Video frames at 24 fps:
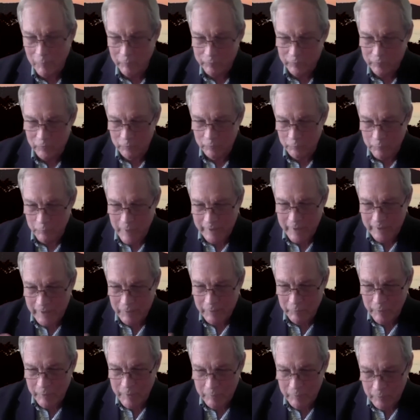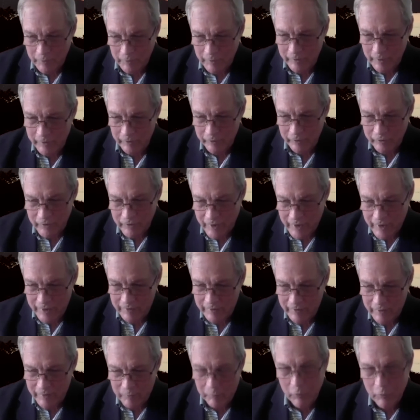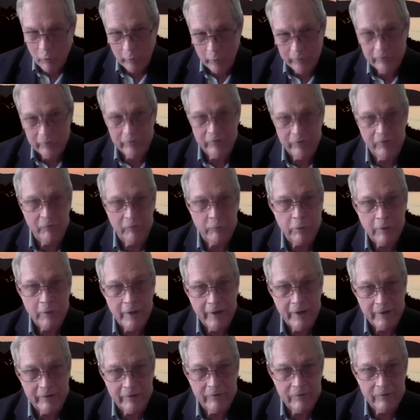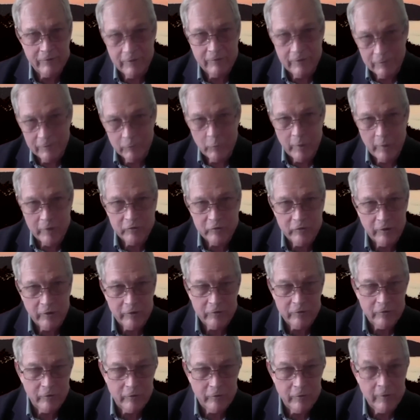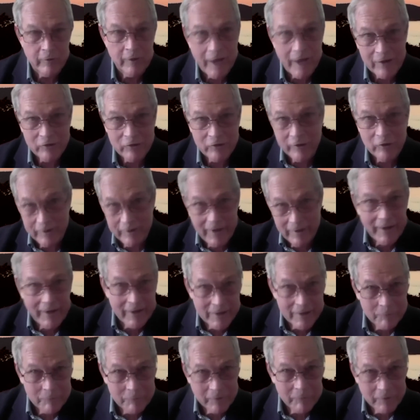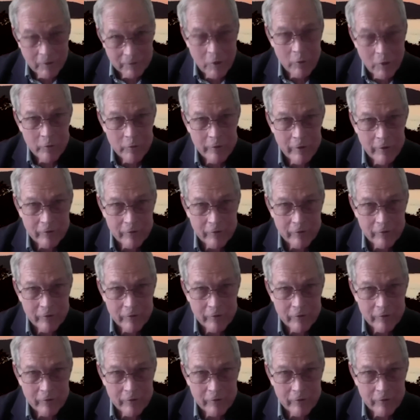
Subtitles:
making people understand the importance of place in Westchester and actually getting them to go there.